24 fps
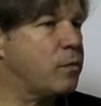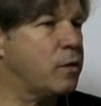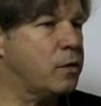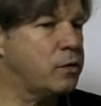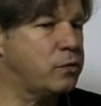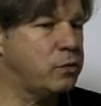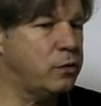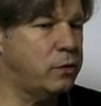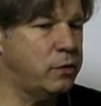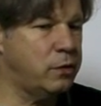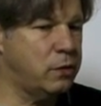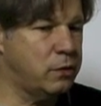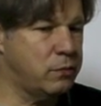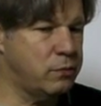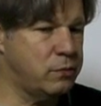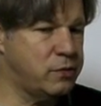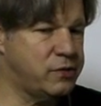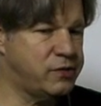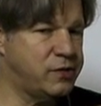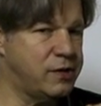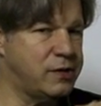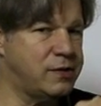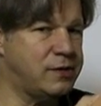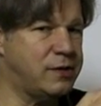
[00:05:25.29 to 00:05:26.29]
So you're
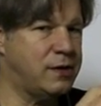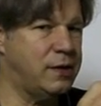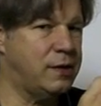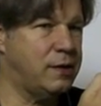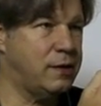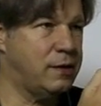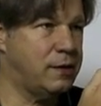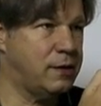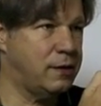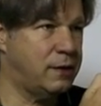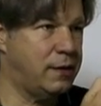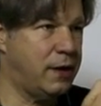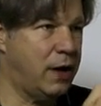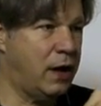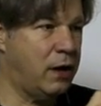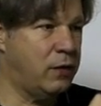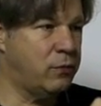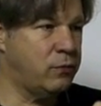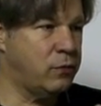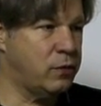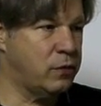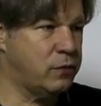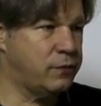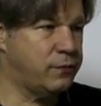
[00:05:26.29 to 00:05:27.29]
resisting the
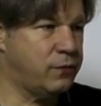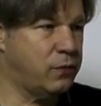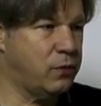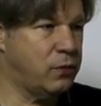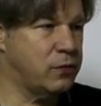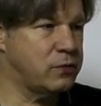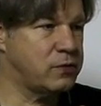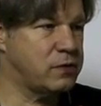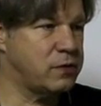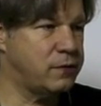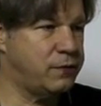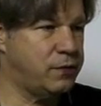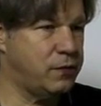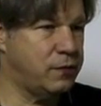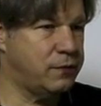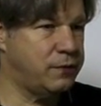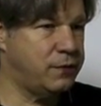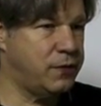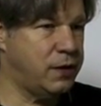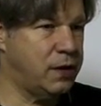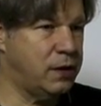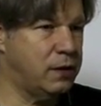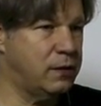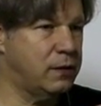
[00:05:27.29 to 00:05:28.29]
downward force of your
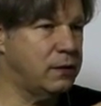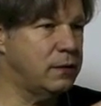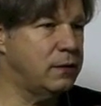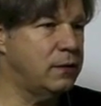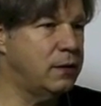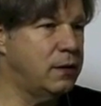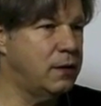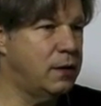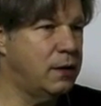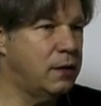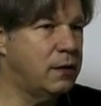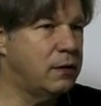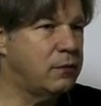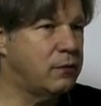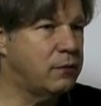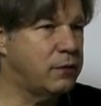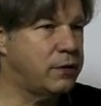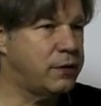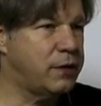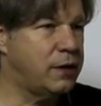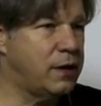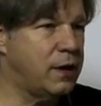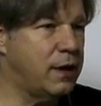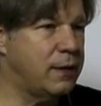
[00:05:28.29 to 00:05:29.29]
finger
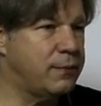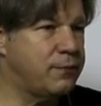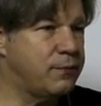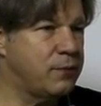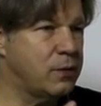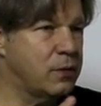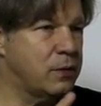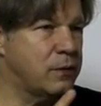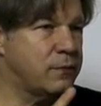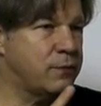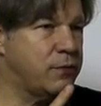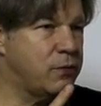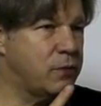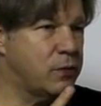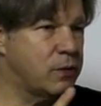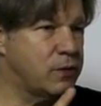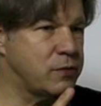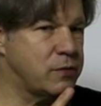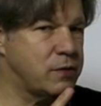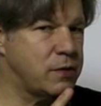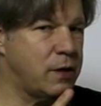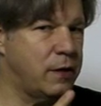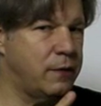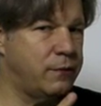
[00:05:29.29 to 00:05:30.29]
with an upward
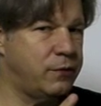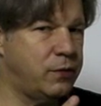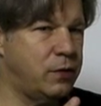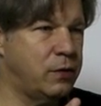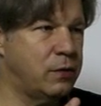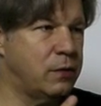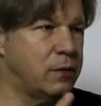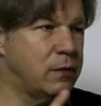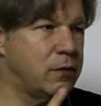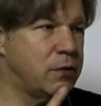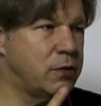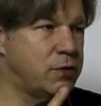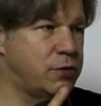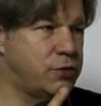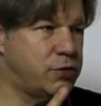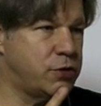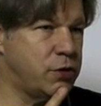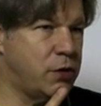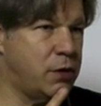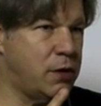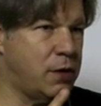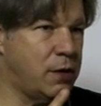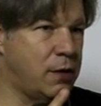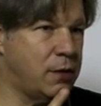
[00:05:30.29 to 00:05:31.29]
force of your
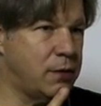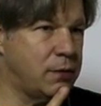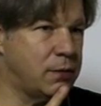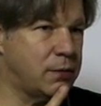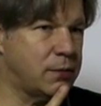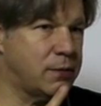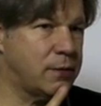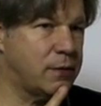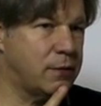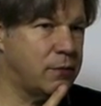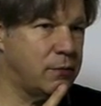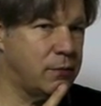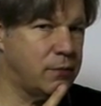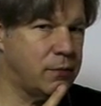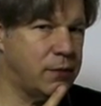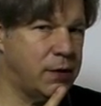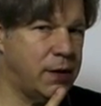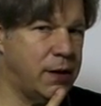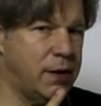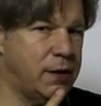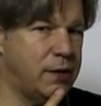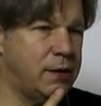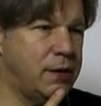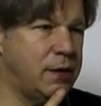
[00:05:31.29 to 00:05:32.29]
jaw.
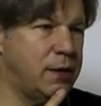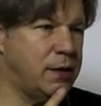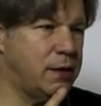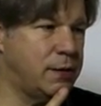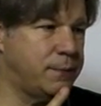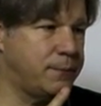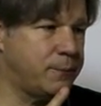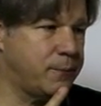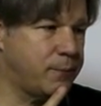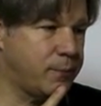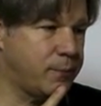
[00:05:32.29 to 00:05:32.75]
Okay, the